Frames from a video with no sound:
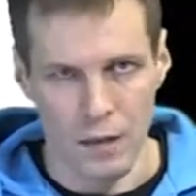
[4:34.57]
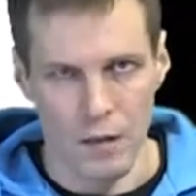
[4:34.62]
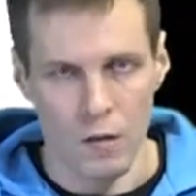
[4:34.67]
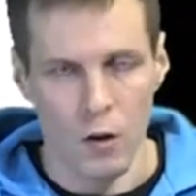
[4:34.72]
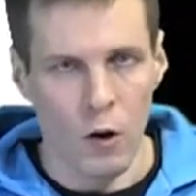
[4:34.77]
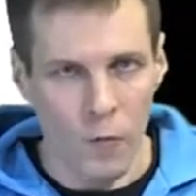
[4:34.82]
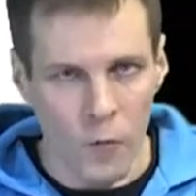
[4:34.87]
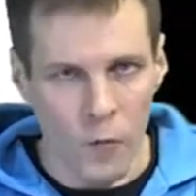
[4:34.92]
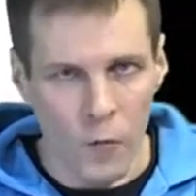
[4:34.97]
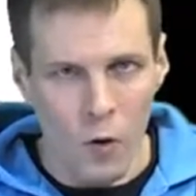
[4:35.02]

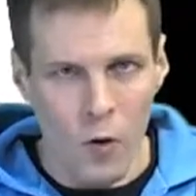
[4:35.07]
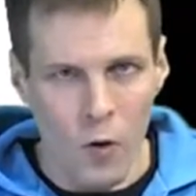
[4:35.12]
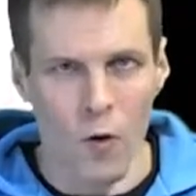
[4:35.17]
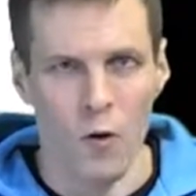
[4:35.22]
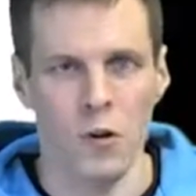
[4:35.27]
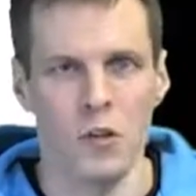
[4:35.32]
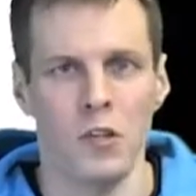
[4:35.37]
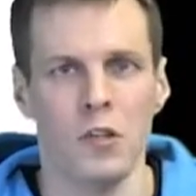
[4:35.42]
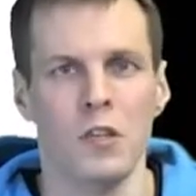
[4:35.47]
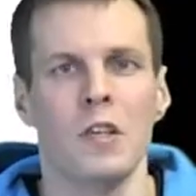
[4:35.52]
Of
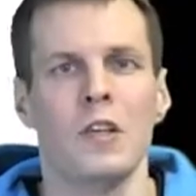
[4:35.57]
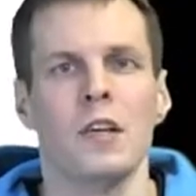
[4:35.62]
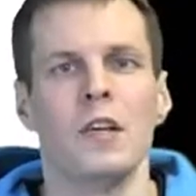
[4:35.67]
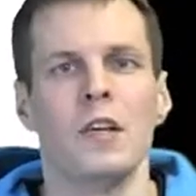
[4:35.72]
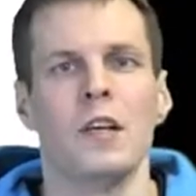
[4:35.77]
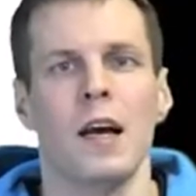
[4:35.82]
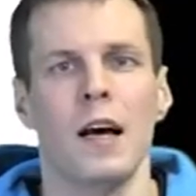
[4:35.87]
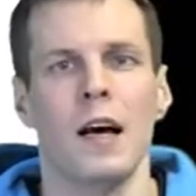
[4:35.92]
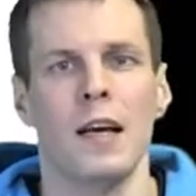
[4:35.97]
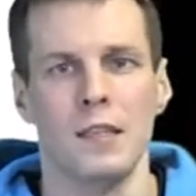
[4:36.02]
course,
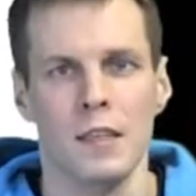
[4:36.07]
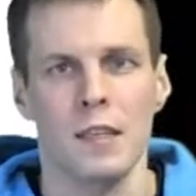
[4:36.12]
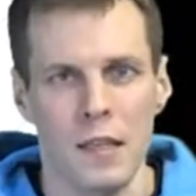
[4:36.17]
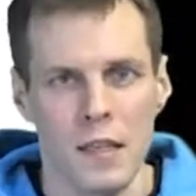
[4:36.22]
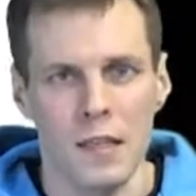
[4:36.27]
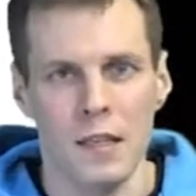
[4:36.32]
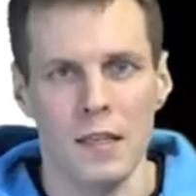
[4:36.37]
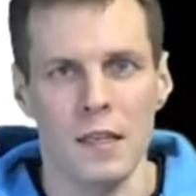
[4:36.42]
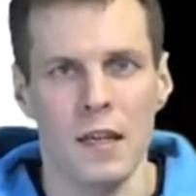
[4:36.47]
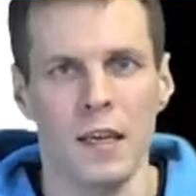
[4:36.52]
as I
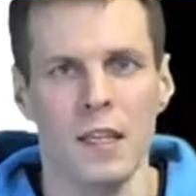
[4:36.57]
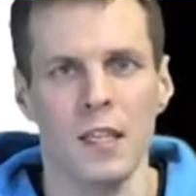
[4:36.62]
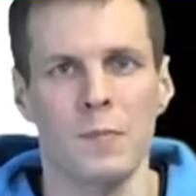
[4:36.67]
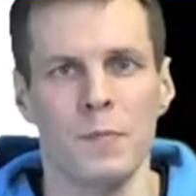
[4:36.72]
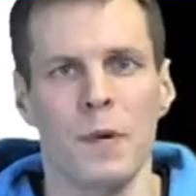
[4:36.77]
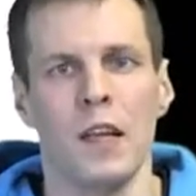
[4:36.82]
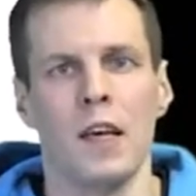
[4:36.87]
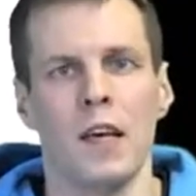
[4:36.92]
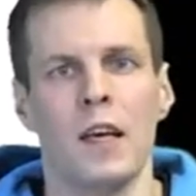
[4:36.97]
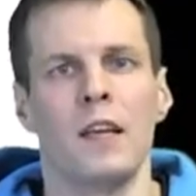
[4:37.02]

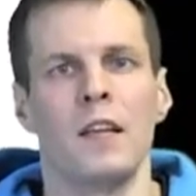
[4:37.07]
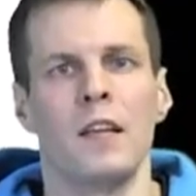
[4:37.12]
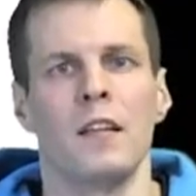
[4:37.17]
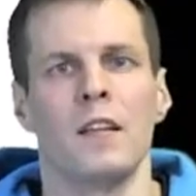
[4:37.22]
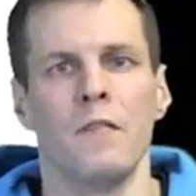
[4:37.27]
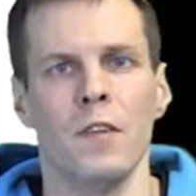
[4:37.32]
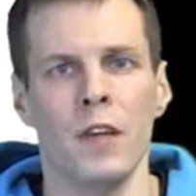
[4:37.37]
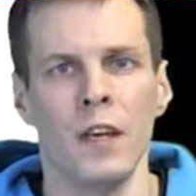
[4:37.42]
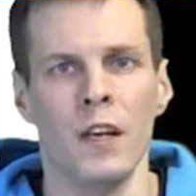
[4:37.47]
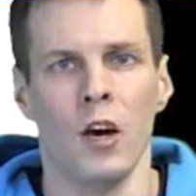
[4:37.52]
explained in the
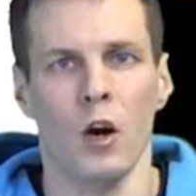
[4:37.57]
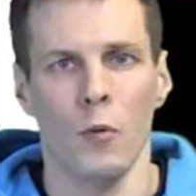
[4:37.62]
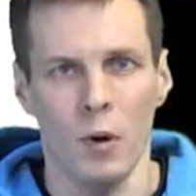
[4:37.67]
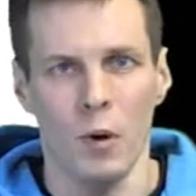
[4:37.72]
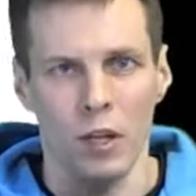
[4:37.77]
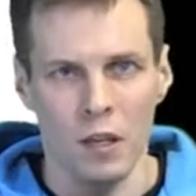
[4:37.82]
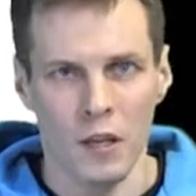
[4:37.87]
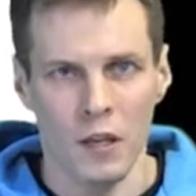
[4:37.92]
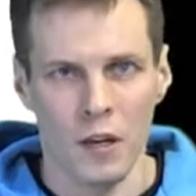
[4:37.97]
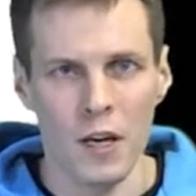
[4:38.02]
video
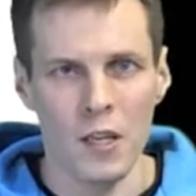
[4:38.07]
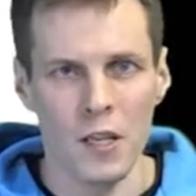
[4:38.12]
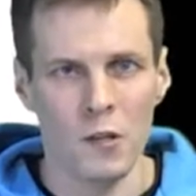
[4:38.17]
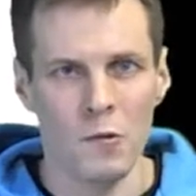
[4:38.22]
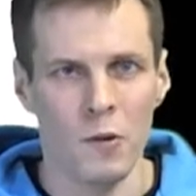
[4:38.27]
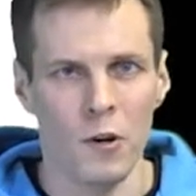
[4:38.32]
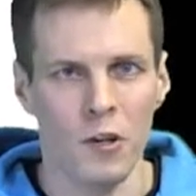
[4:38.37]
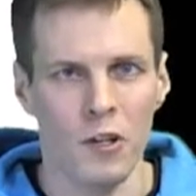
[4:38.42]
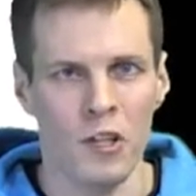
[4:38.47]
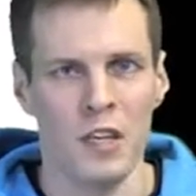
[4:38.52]
about the
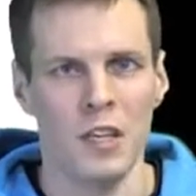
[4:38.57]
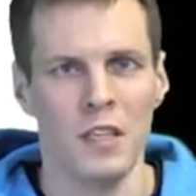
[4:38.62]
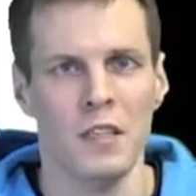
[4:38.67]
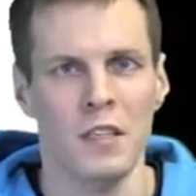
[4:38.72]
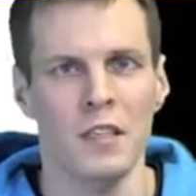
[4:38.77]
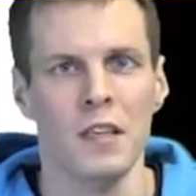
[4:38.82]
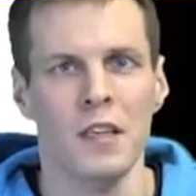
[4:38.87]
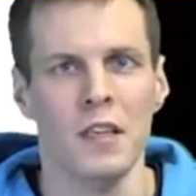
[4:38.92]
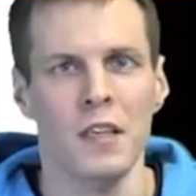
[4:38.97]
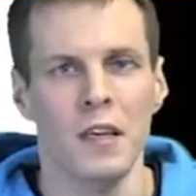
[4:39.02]
chi-square
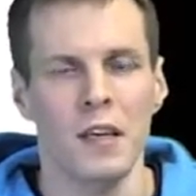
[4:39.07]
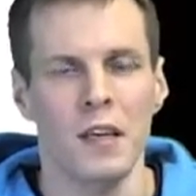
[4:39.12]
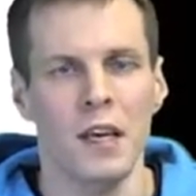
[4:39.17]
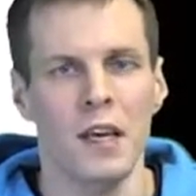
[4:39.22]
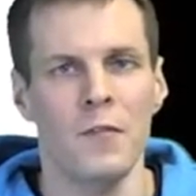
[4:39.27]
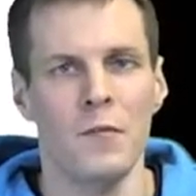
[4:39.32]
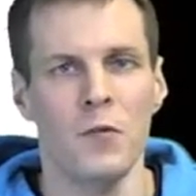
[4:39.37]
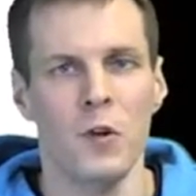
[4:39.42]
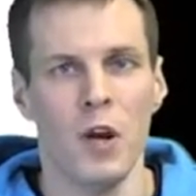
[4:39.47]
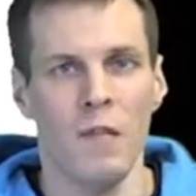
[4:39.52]
test,
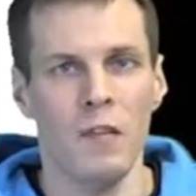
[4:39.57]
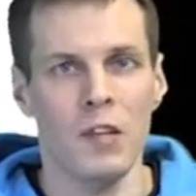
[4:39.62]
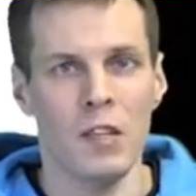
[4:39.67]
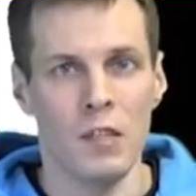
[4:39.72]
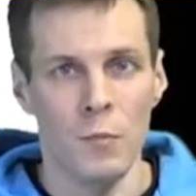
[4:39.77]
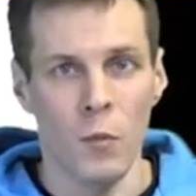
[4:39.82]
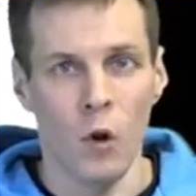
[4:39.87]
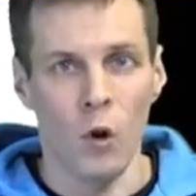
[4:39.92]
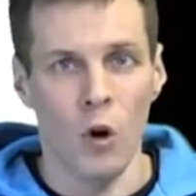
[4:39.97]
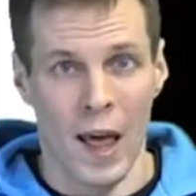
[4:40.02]
if you have a
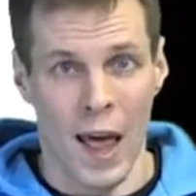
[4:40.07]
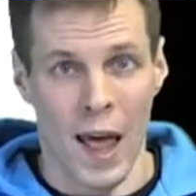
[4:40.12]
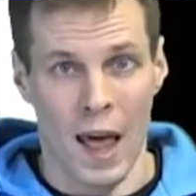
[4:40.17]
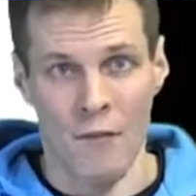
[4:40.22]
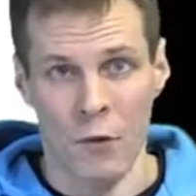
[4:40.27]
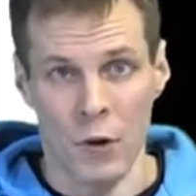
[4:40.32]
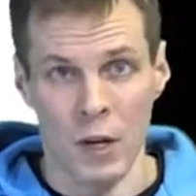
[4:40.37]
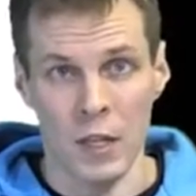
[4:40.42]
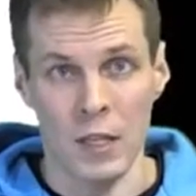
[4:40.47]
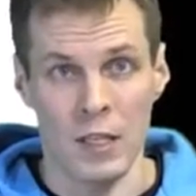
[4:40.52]
small
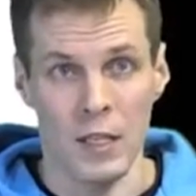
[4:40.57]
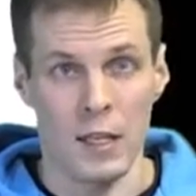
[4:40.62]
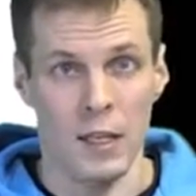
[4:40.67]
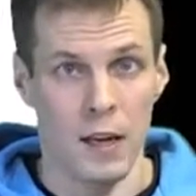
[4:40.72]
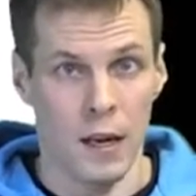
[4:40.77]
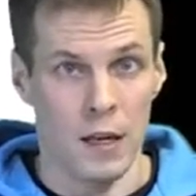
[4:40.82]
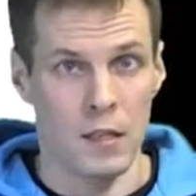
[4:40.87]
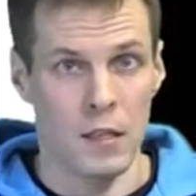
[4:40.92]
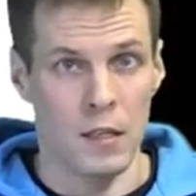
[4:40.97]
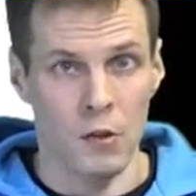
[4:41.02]
average, it
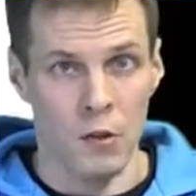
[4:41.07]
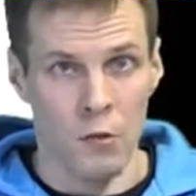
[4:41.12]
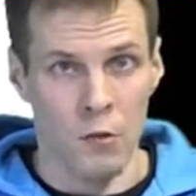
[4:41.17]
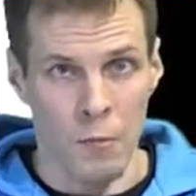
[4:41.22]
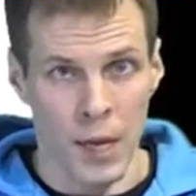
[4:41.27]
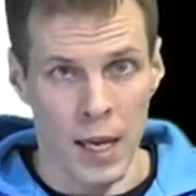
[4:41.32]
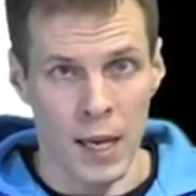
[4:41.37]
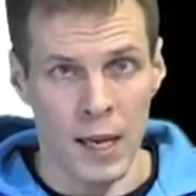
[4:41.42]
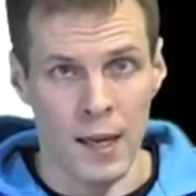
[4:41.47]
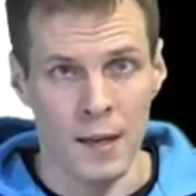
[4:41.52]
does not
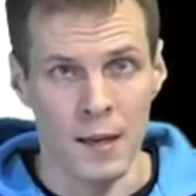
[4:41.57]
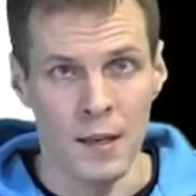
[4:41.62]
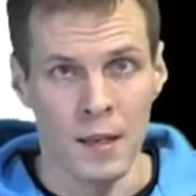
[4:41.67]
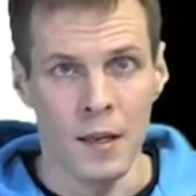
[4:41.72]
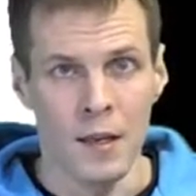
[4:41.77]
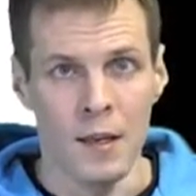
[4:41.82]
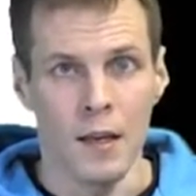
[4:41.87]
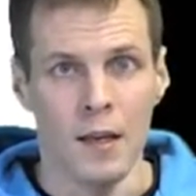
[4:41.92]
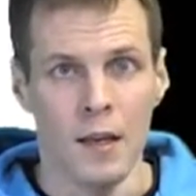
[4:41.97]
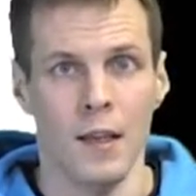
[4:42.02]
mean
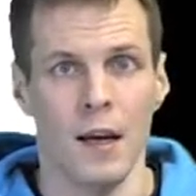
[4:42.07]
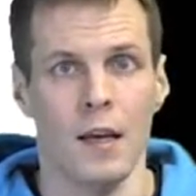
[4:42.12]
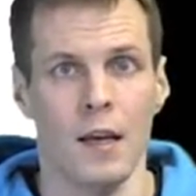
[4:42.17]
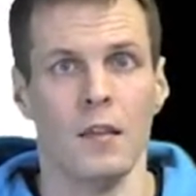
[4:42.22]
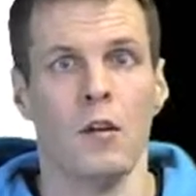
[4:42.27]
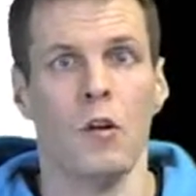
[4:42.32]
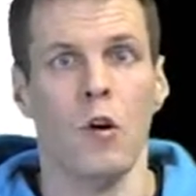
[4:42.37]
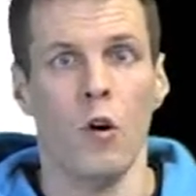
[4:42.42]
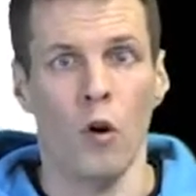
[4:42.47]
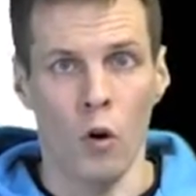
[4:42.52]
that
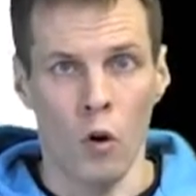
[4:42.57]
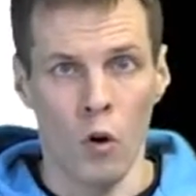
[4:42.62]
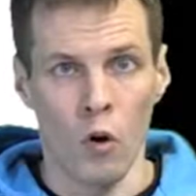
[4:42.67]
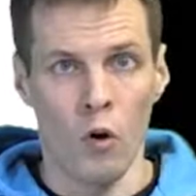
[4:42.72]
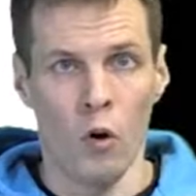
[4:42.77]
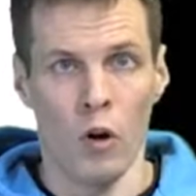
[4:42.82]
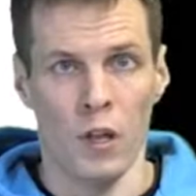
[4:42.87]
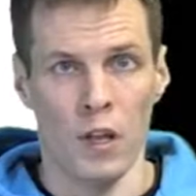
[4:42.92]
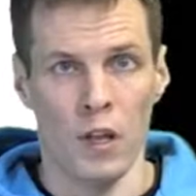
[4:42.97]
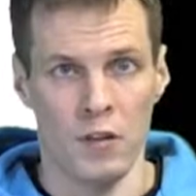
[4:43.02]

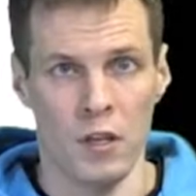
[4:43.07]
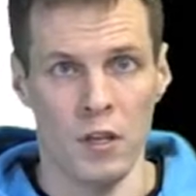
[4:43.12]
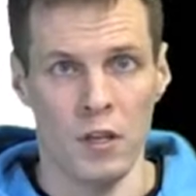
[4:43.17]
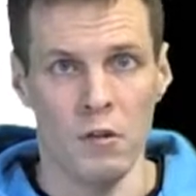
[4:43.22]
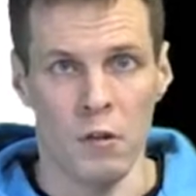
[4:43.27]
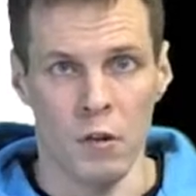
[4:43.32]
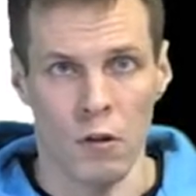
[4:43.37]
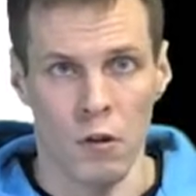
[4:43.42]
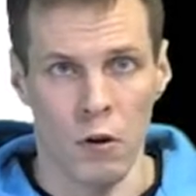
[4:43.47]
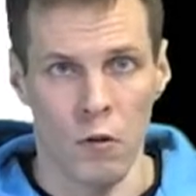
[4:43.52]
all the
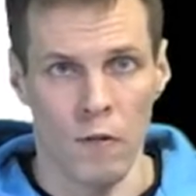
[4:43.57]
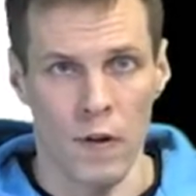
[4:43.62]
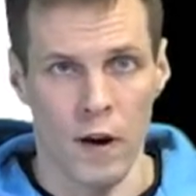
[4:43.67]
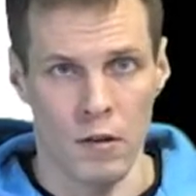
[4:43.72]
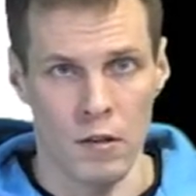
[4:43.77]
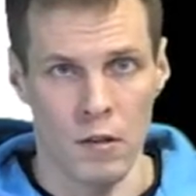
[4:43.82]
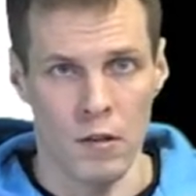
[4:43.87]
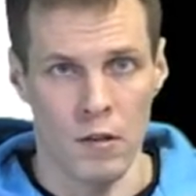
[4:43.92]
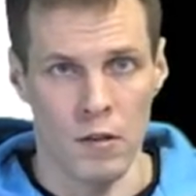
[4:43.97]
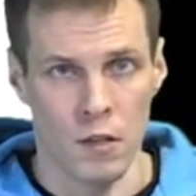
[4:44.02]
residual
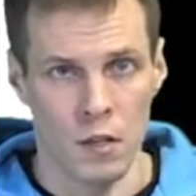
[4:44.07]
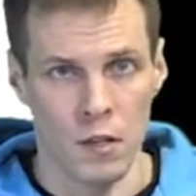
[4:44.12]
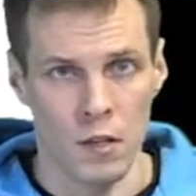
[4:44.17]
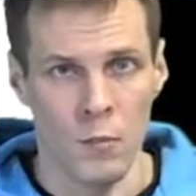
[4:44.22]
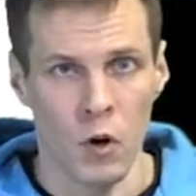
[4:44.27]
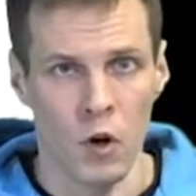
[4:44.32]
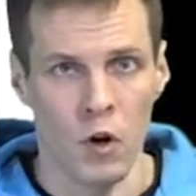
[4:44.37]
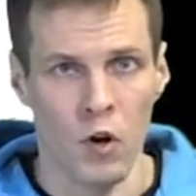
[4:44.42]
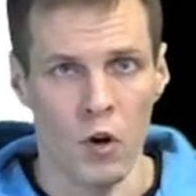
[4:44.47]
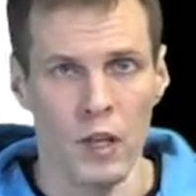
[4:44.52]
covariances are
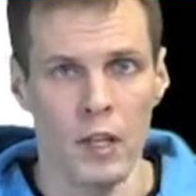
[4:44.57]
small.